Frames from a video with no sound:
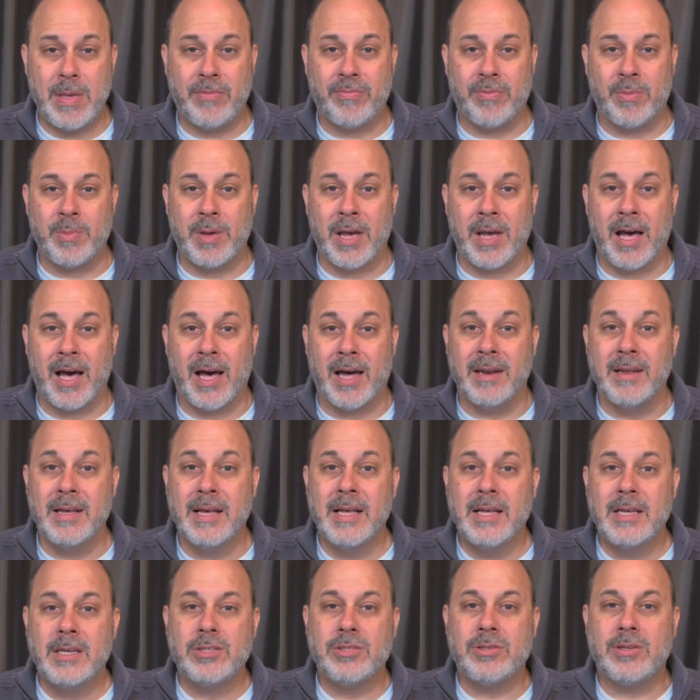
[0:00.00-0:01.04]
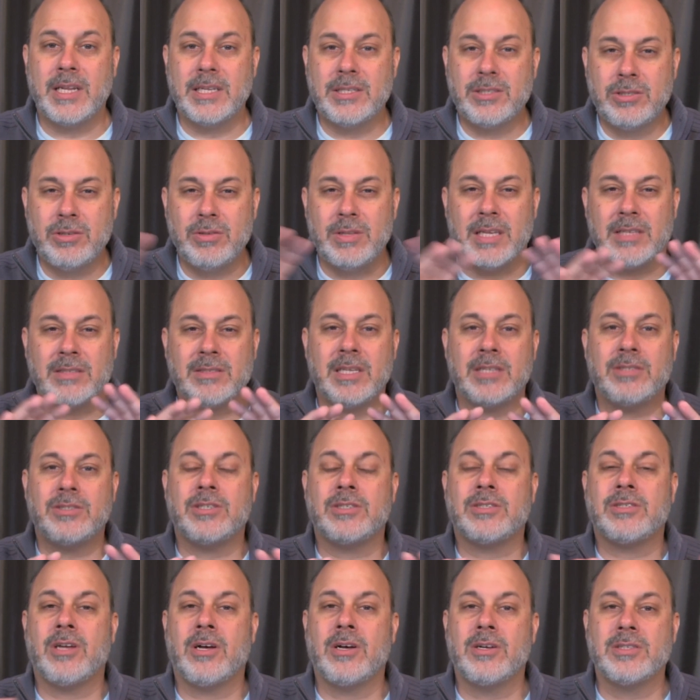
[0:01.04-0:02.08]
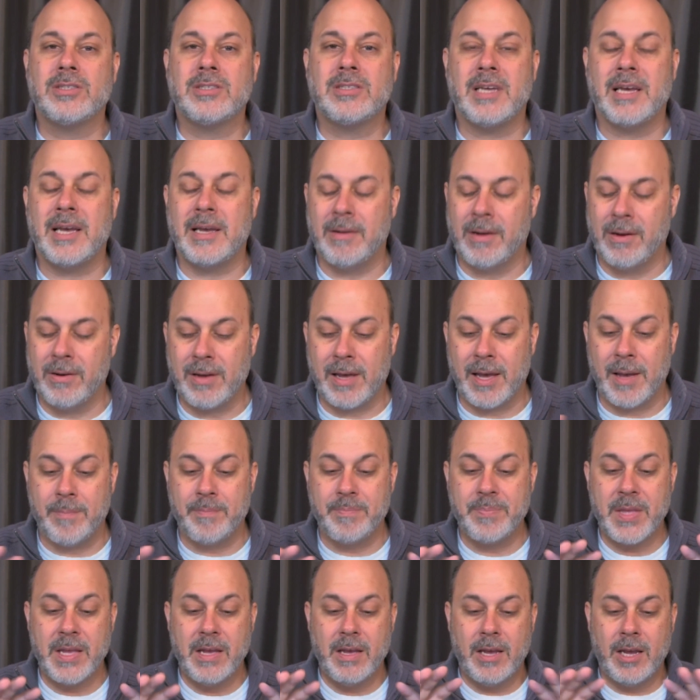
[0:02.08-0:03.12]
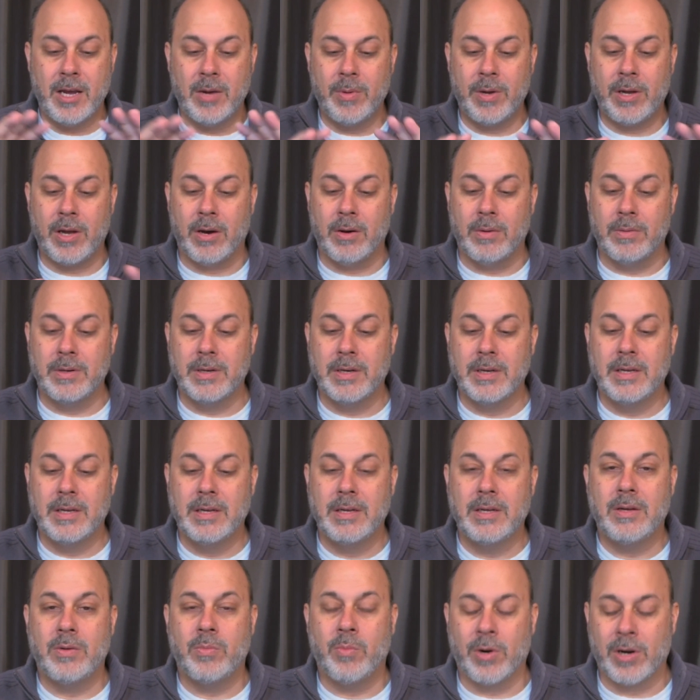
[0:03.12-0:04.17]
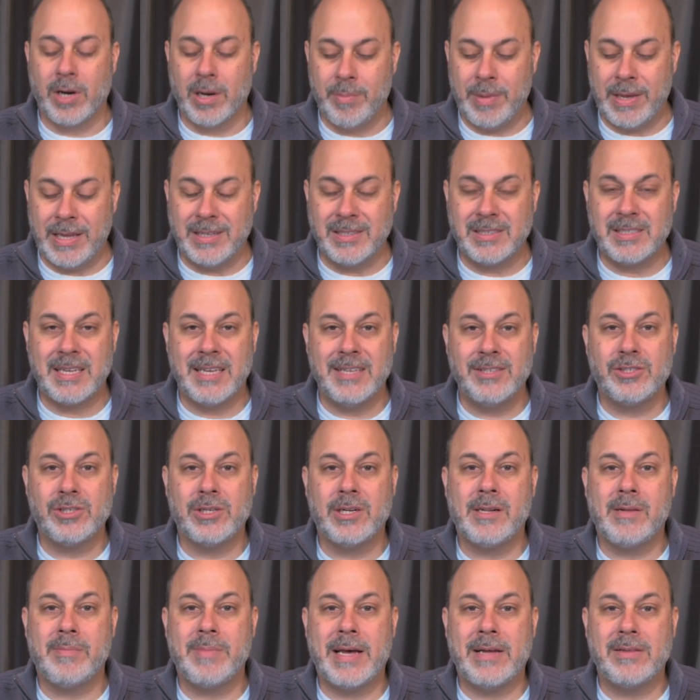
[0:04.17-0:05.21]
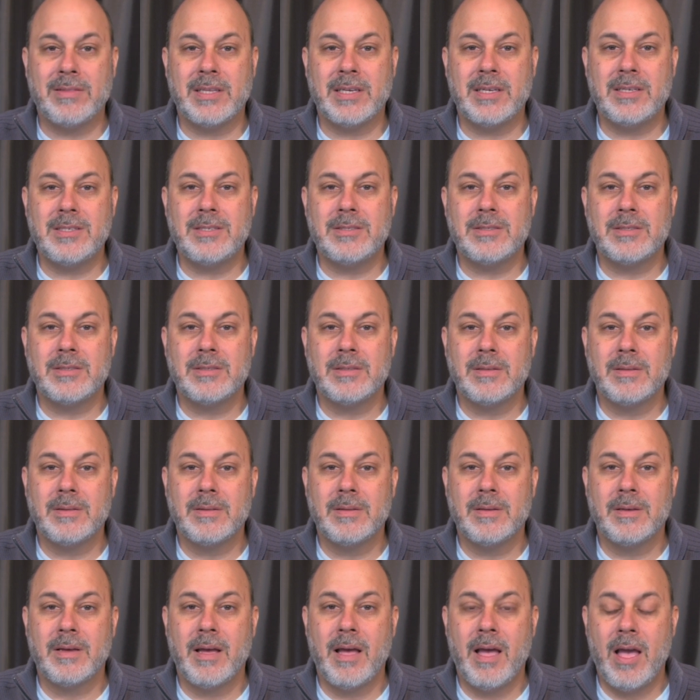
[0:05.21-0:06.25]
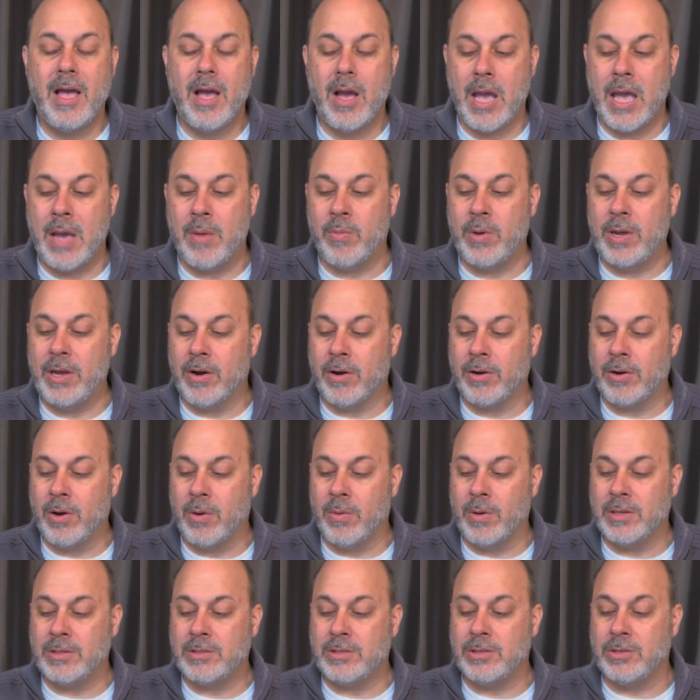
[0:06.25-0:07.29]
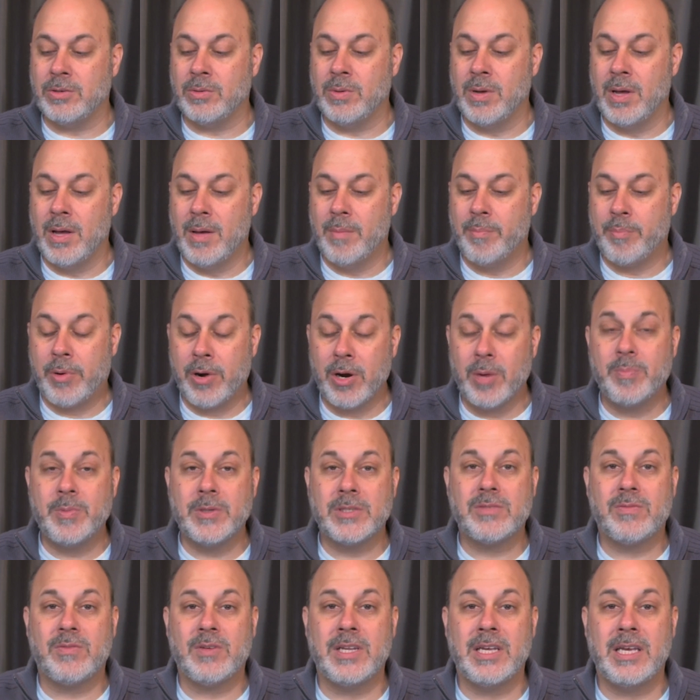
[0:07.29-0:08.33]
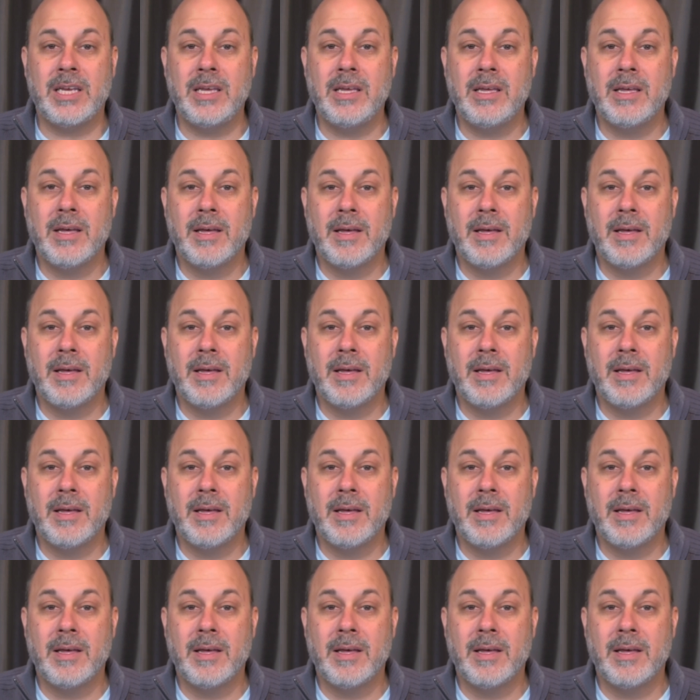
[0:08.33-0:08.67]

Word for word: from God. So let's do this. Let's just all say, okay, here we go. We're going to be intentional about this, and we are going to purposefully